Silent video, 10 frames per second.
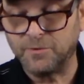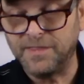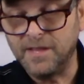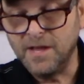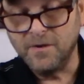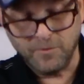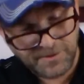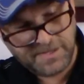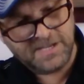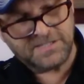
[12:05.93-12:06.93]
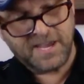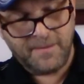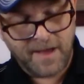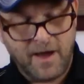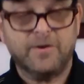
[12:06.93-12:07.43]
When these
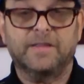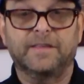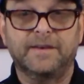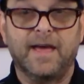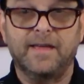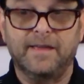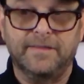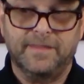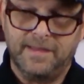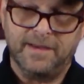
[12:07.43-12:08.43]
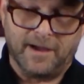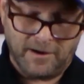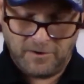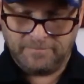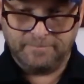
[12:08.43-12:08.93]
came out in the
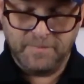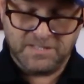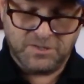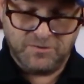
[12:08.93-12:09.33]
mid